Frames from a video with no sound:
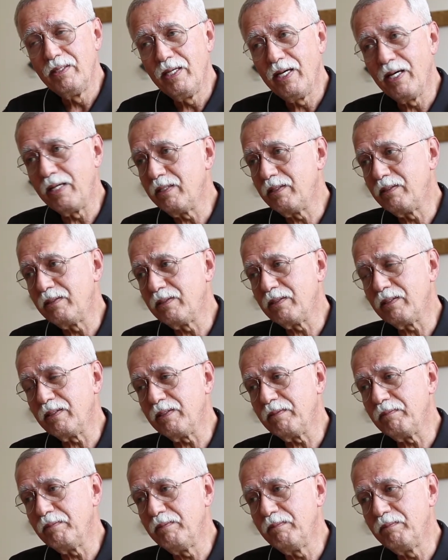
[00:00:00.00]
and it's
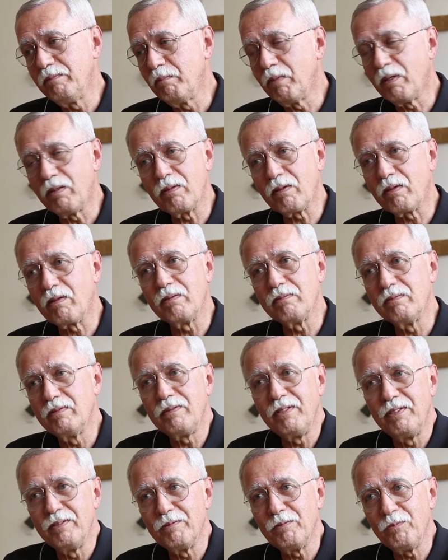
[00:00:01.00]
a moral
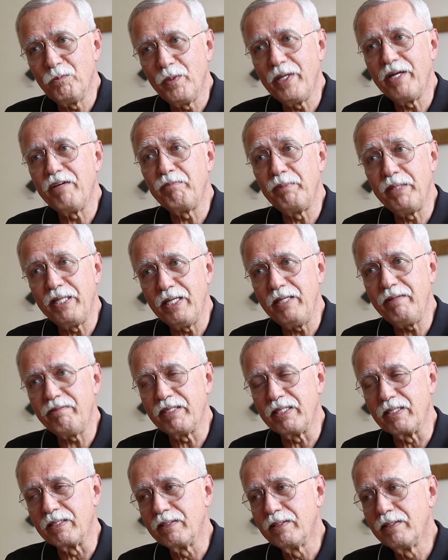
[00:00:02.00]
way of
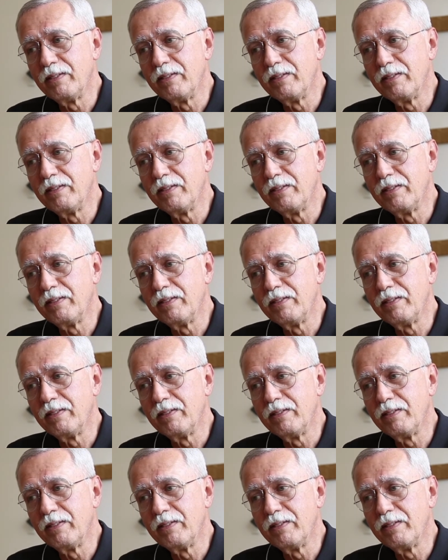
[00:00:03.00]
behaving.